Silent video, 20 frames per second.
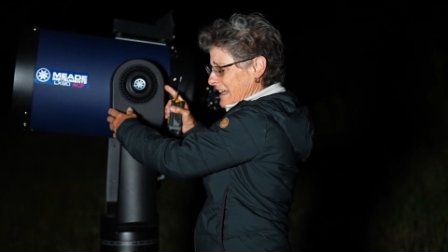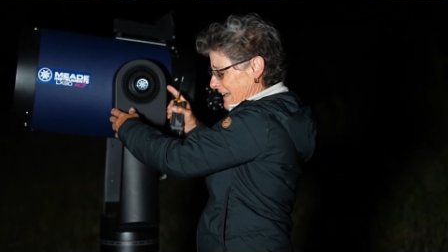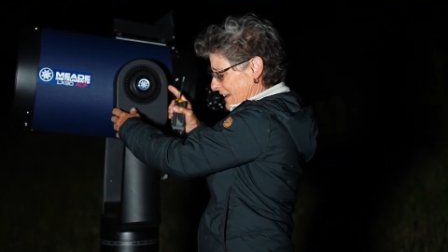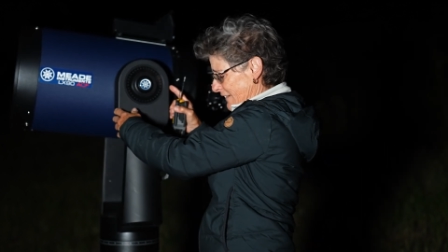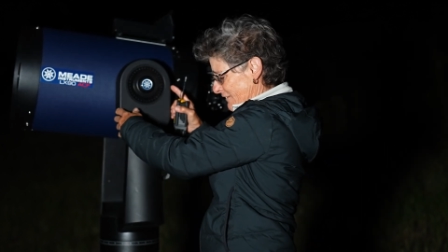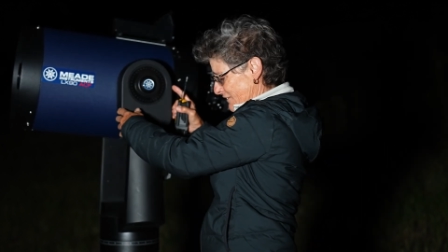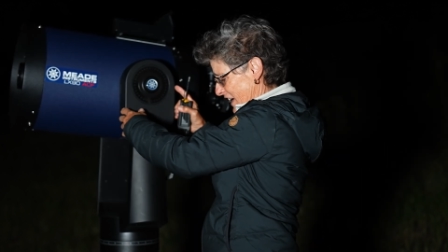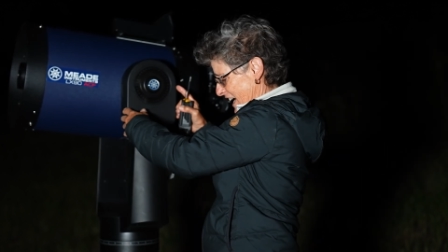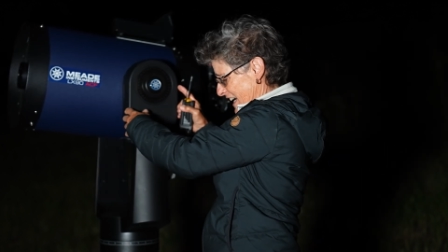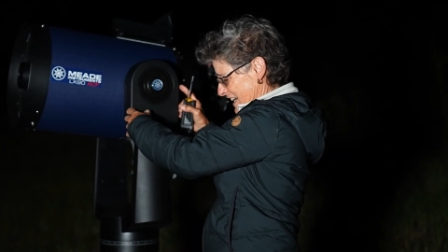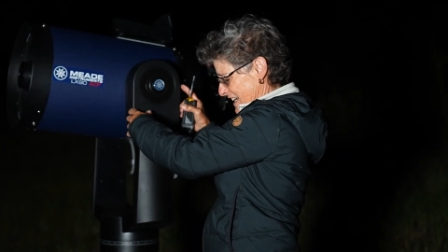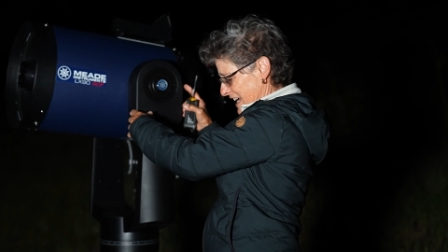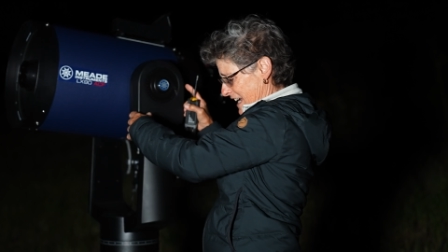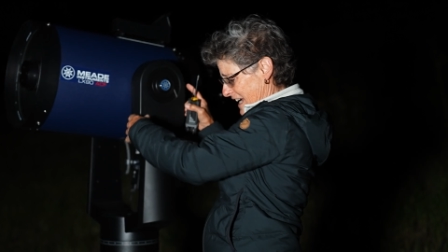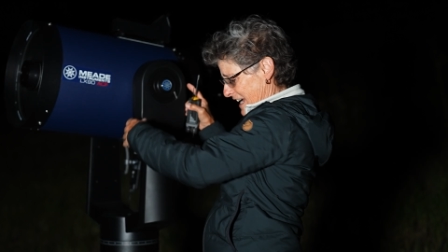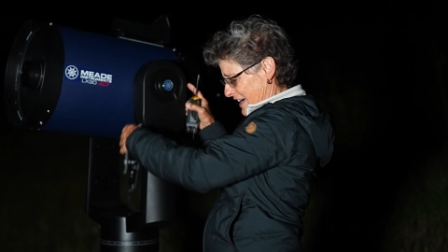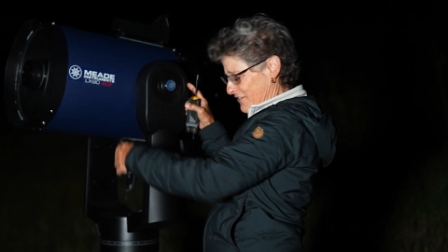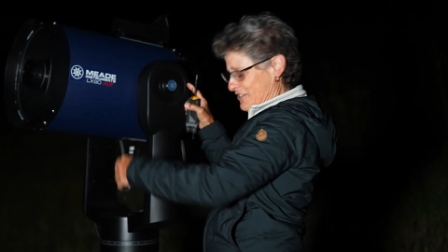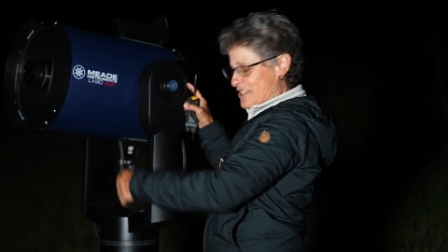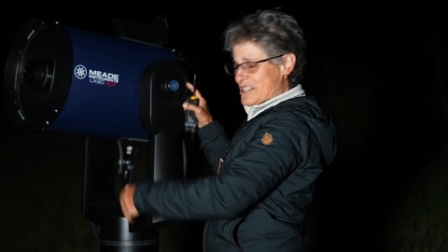In fact, I
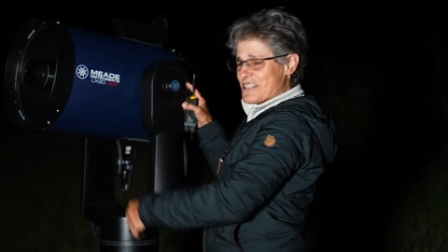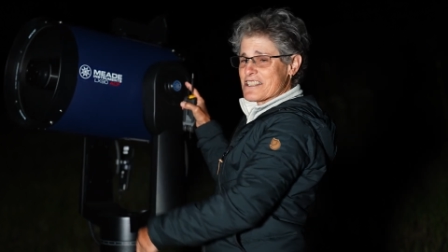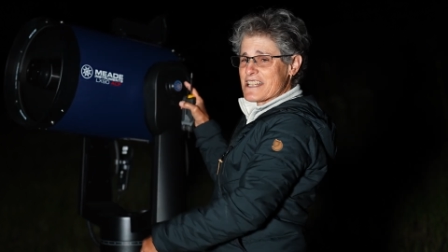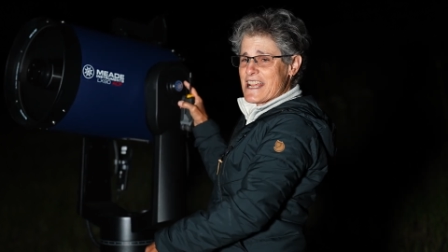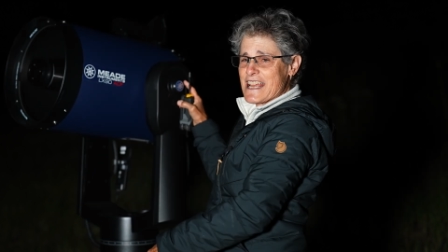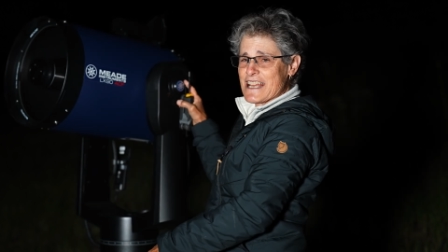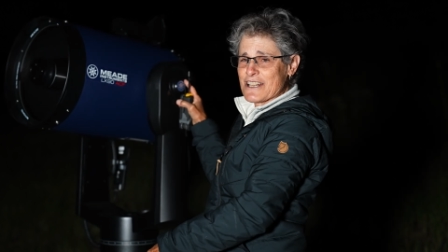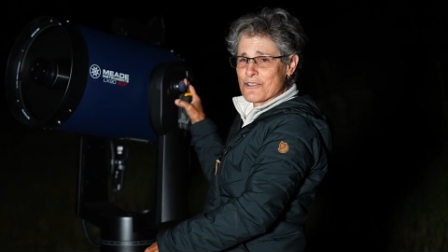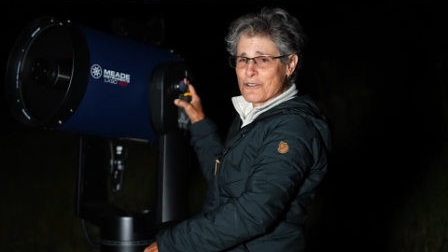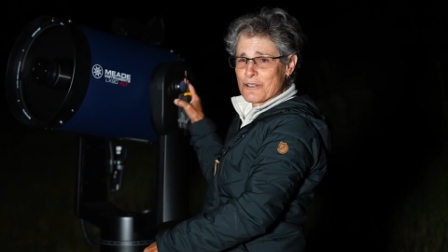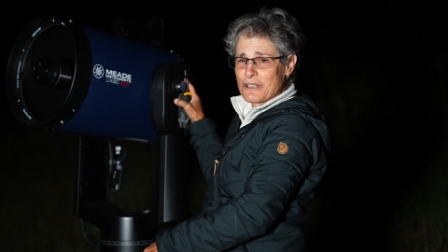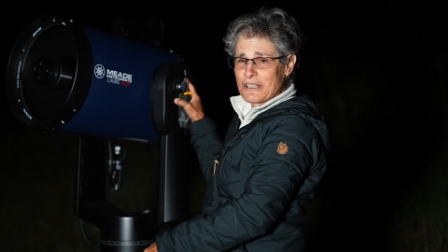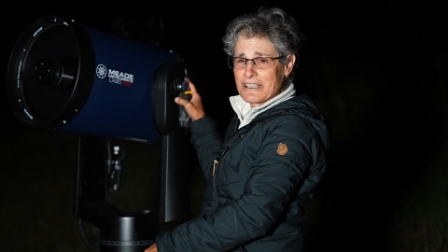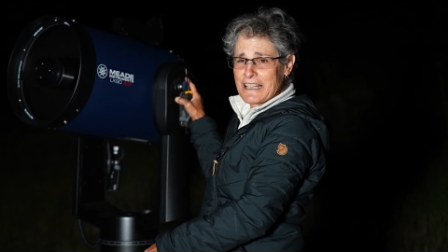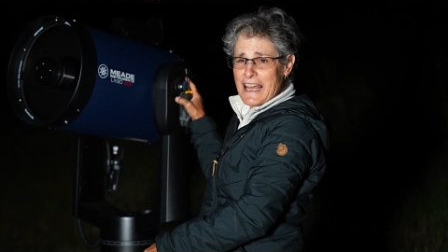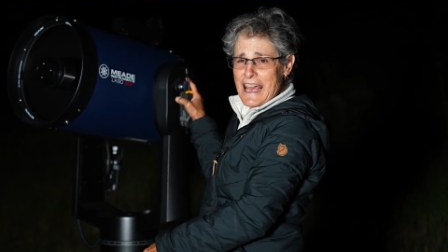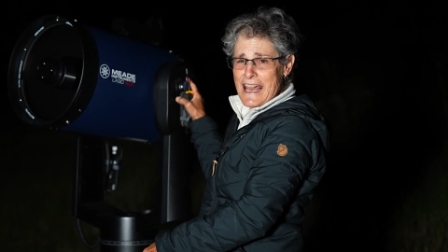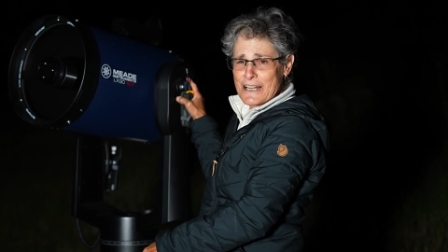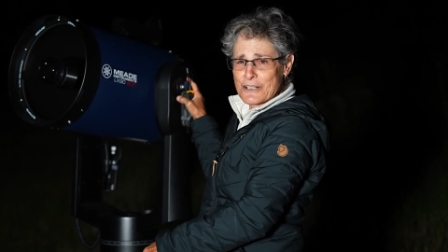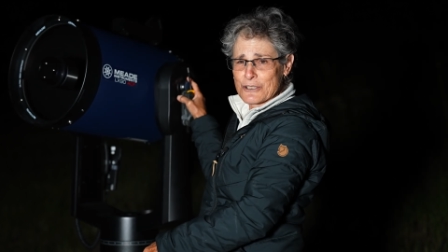have to stand on a
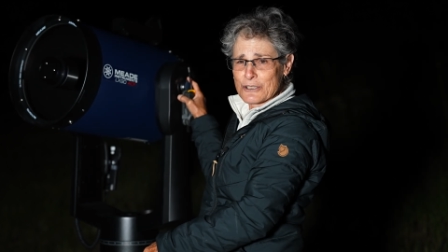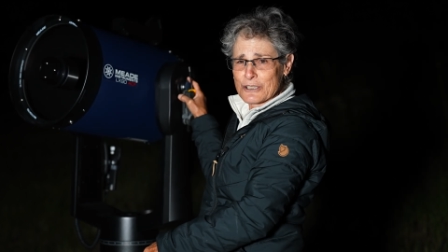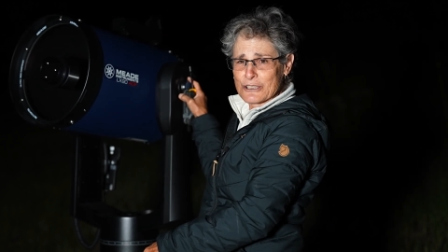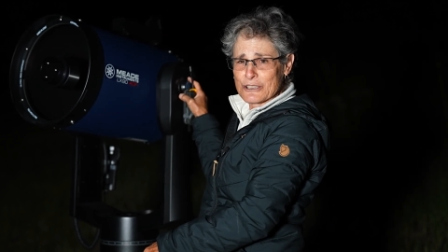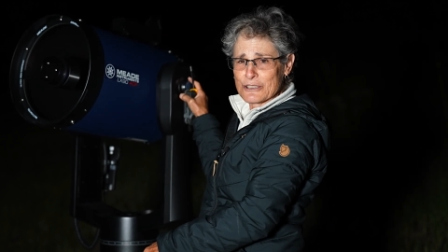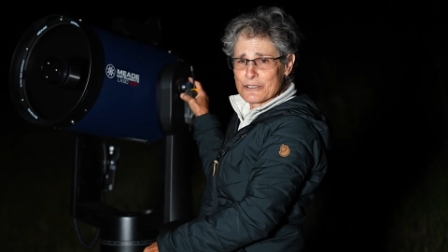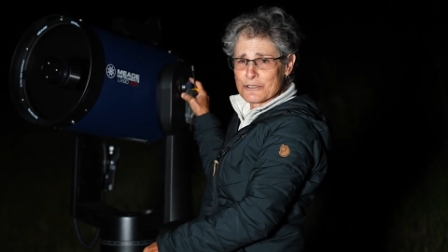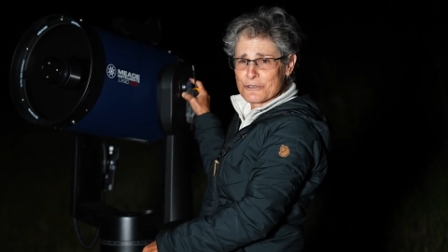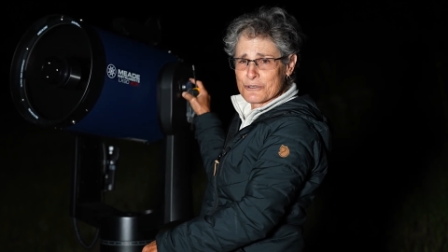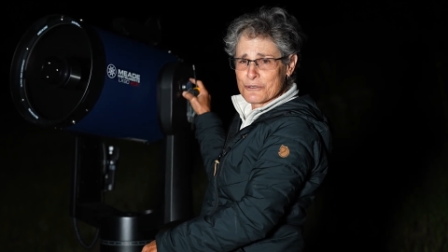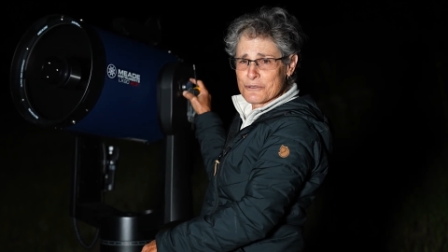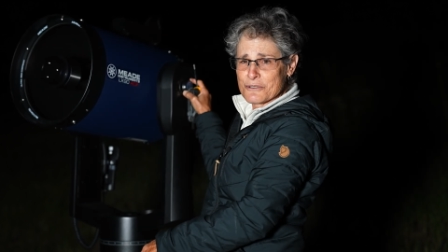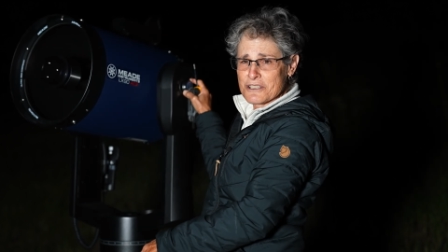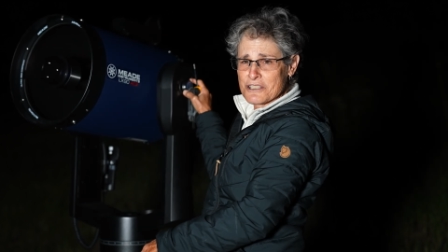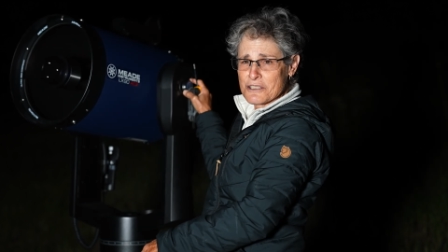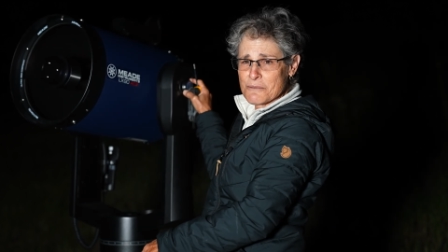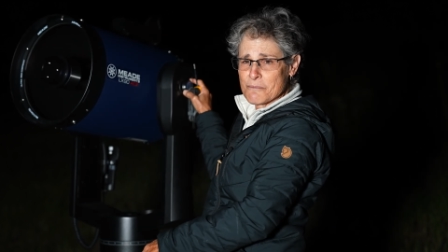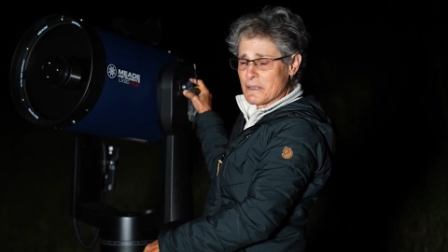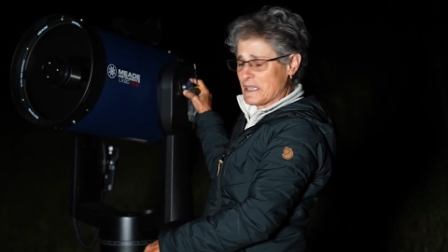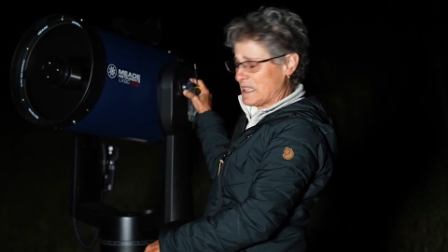ladder to look through
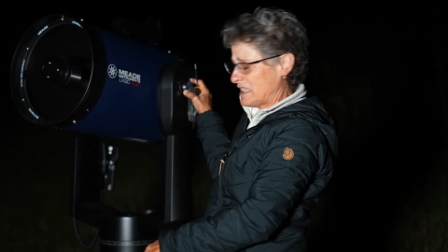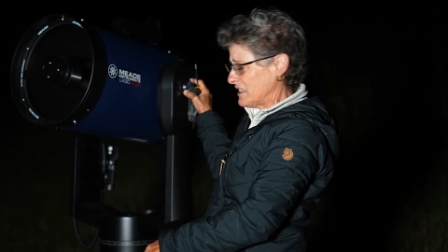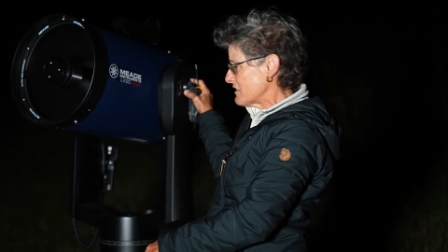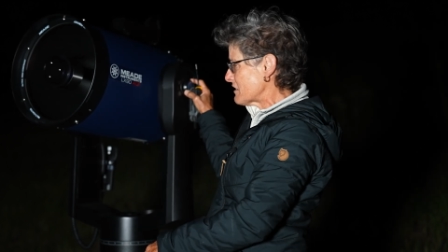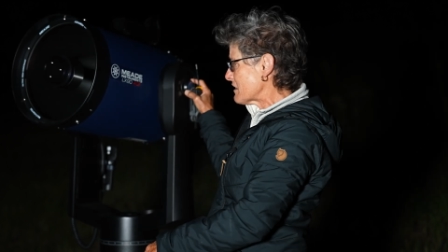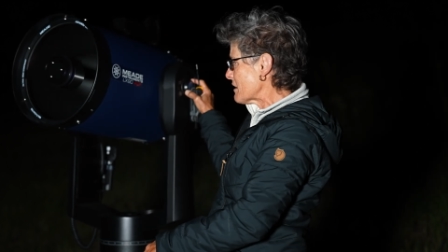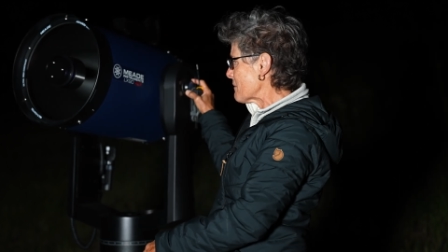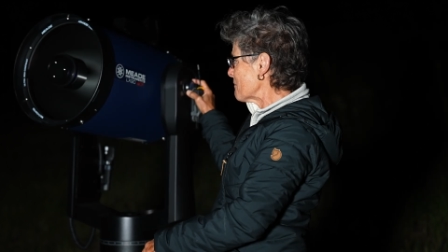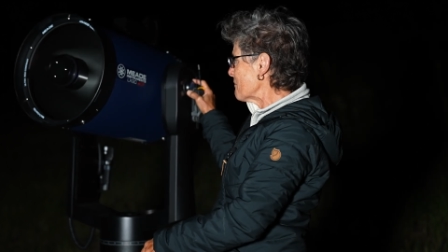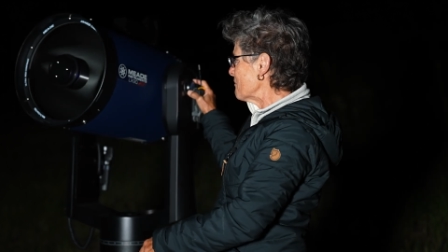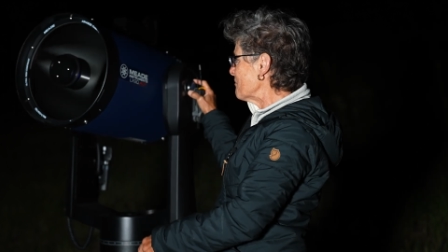this beast.